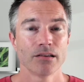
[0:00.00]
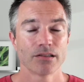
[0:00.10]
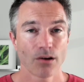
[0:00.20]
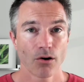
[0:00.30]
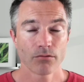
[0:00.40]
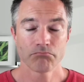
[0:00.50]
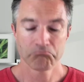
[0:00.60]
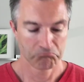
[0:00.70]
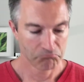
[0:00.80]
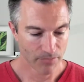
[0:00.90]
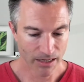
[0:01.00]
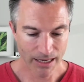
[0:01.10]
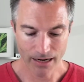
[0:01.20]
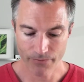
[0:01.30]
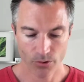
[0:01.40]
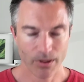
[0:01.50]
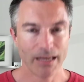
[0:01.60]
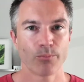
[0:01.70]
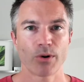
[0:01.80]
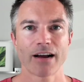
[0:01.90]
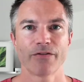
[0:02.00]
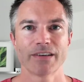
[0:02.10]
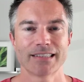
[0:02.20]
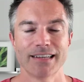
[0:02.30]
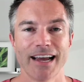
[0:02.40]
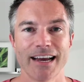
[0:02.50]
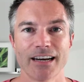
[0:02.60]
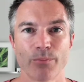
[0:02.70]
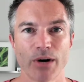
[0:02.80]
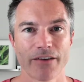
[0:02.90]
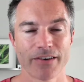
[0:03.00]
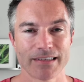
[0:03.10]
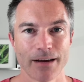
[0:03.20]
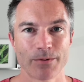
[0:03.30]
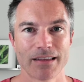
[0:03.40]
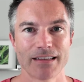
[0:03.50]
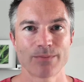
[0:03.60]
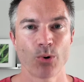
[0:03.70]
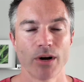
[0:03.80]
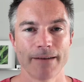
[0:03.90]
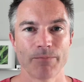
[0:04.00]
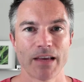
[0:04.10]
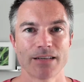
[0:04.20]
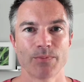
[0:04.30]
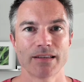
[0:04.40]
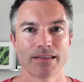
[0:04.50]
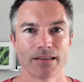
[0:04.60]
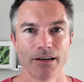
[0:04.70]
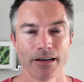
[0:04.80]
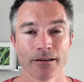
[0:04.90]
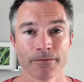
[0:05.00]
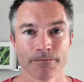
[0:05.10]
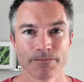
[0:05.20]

So, again, if you eat breakfast today and your breakfast up to this point has been cereal,